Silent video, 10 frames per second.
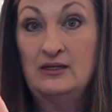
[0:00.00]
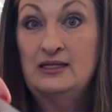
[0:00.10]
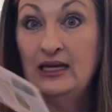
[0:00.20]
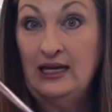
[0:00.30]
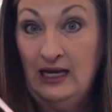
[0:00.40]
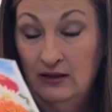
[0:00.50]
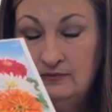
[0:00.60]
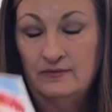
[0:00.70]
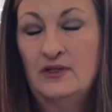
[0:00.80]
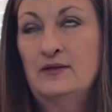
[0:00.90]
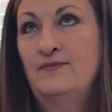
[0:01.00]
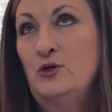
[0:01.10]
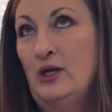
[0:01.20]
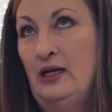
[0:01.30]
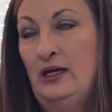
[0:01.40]

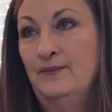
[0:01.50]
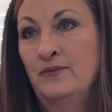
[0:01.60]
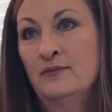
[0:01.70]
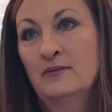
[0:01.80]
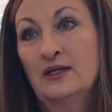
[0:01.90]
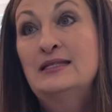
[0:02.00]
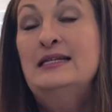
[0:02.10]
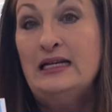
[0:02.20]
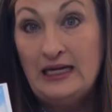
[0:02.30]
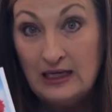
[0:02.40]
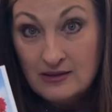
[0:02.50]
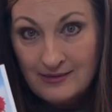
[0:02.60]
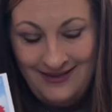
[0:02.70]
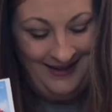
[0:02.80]
zucchini, zinnias.